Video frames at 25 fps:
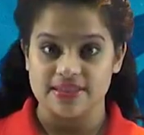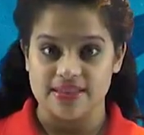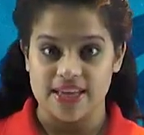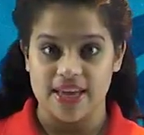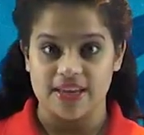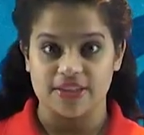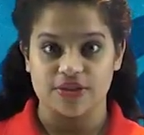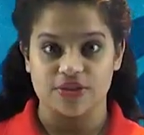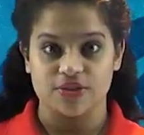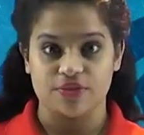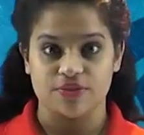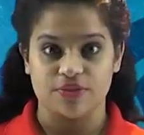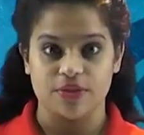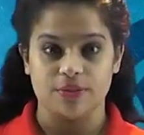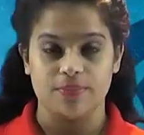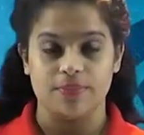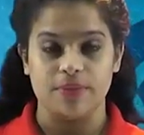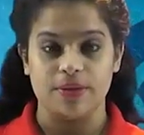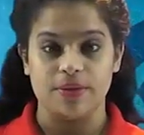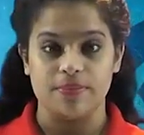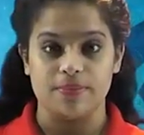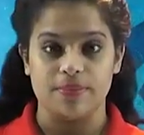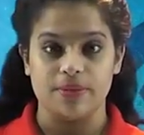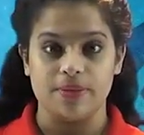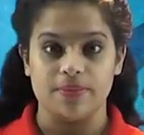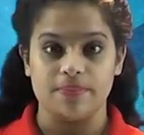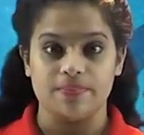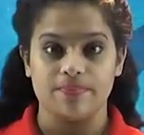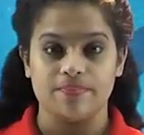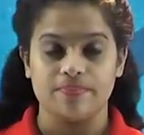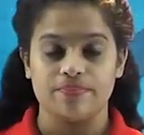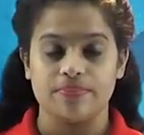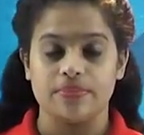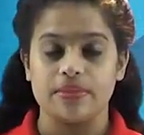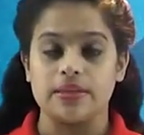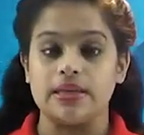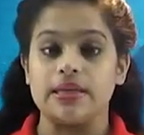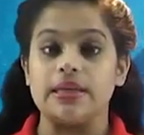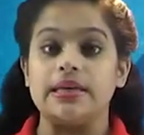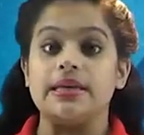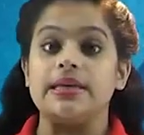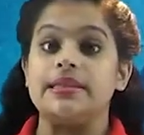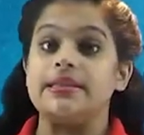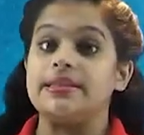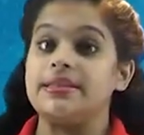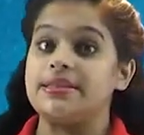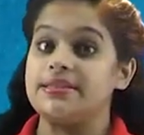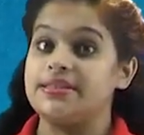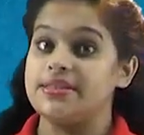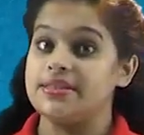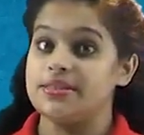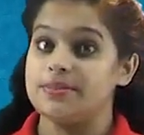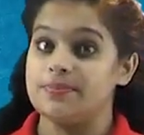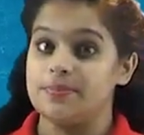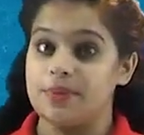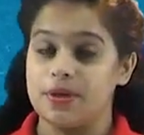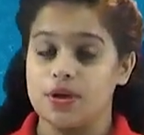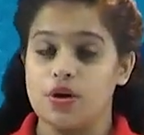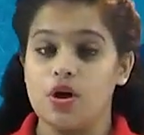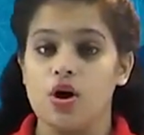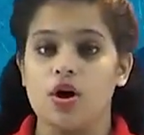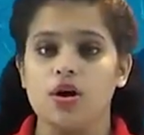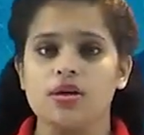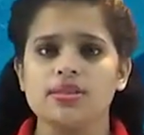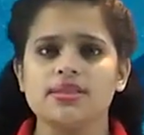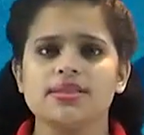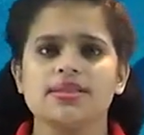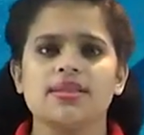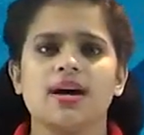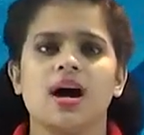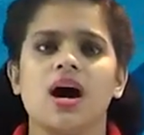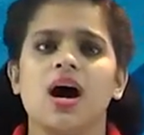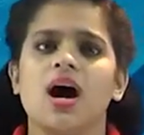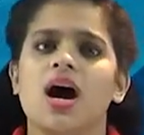sex of the baby. This is because